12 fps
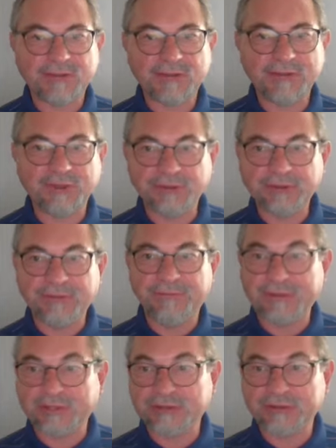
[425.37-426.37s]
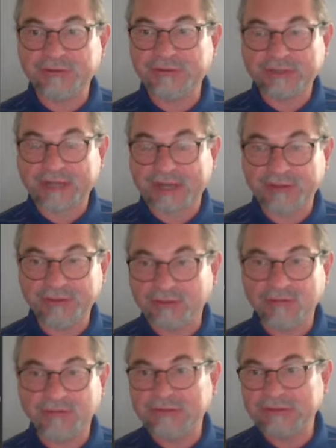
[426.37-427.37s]
So an eviction
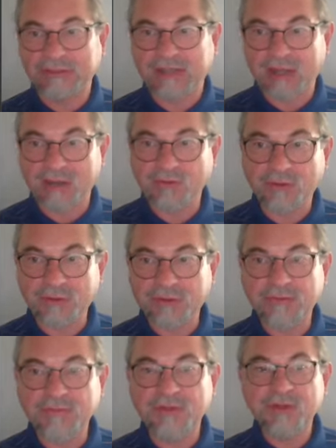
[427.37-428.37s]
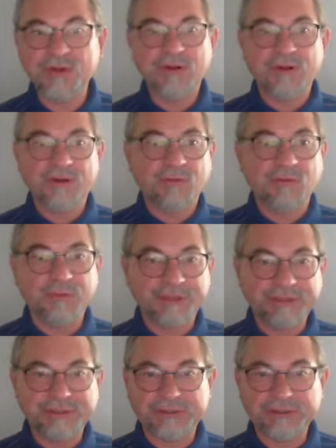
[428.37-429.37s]
schedule is an algorithm
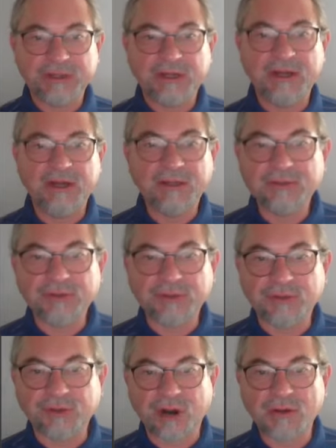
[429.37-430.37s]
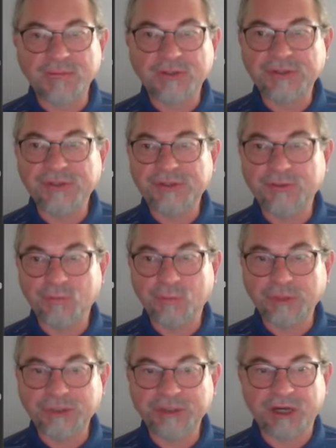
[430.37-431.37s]
which uh, determines
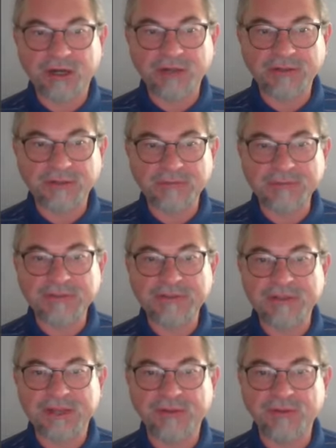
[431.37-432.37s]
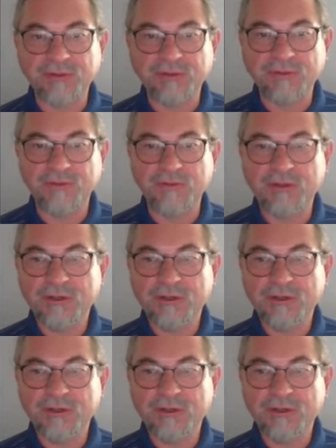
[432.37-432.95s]
which items that you